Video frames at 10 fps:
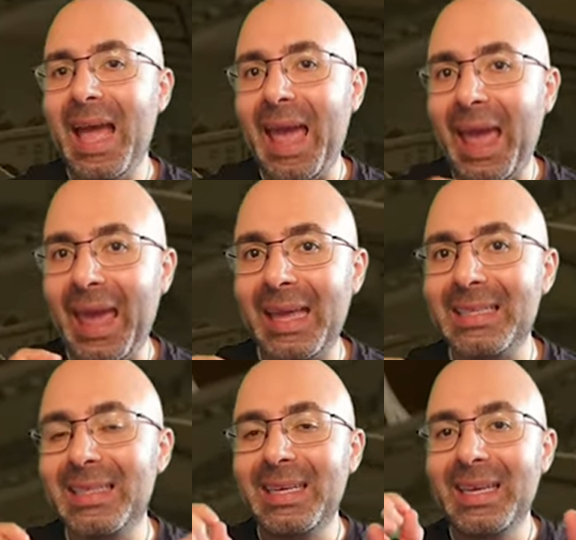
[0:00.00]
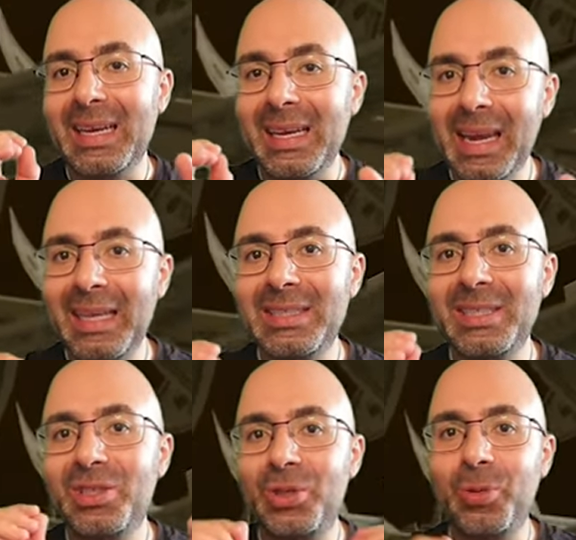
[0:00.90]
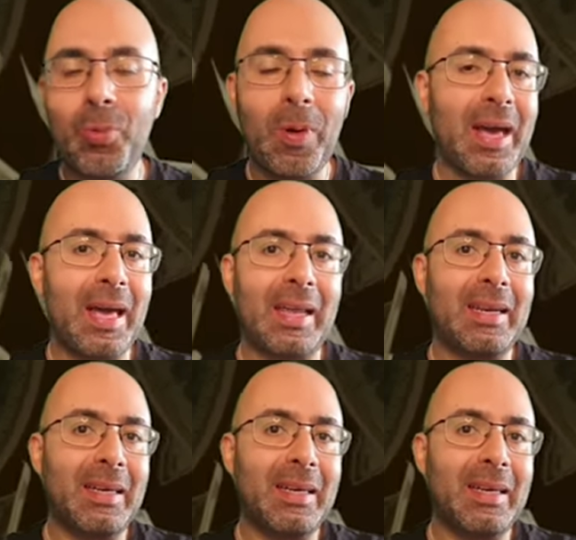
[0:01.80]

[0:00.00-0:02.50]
And listen to what